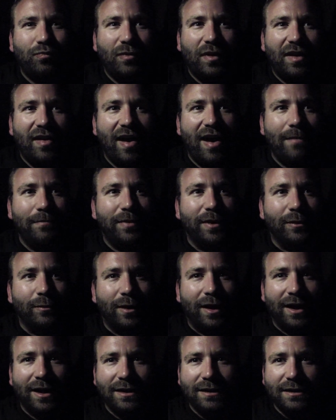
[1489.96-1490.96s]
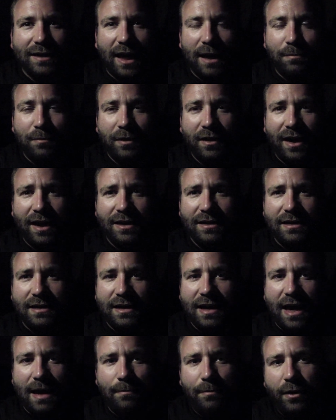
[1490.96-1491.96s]
Camping-wise, I plan to
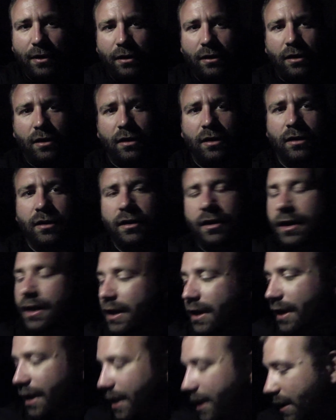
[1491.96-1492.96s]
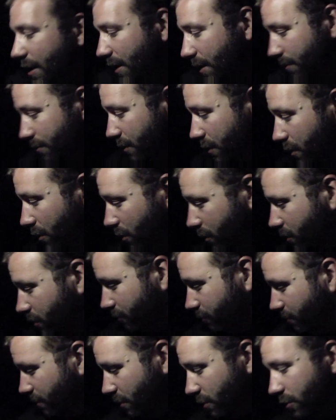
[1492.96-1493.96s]
camp along local
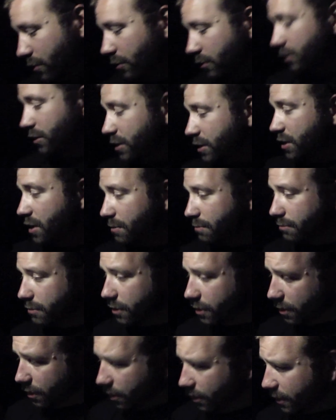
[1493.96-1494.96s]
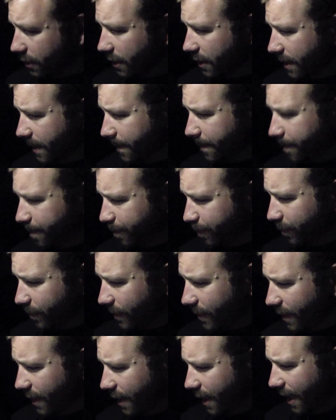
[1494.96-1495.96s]
road number
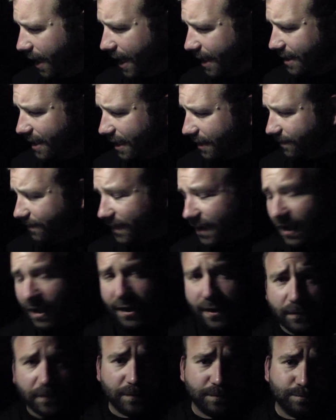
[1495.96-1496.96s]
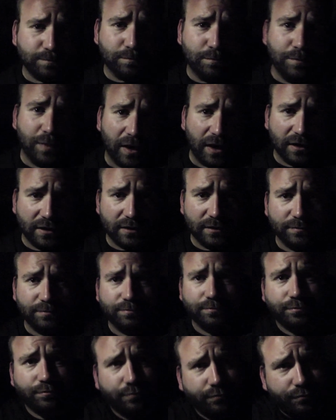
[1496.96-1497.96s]
885, but
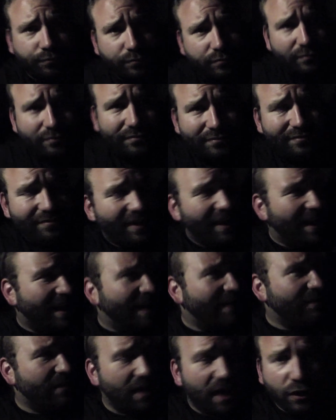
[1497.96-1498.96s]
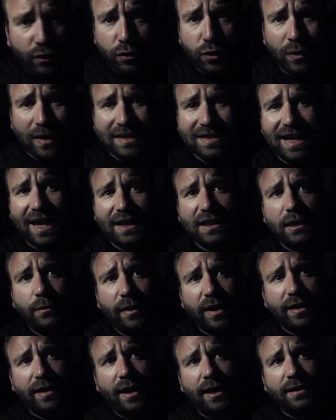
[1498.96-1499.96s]
given that I don't know exactly
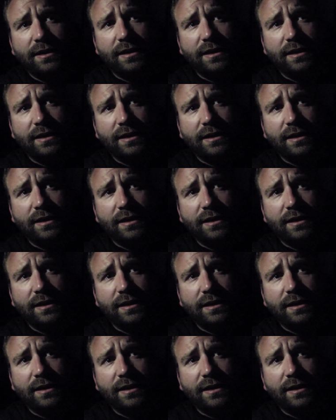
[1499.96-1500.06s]
where that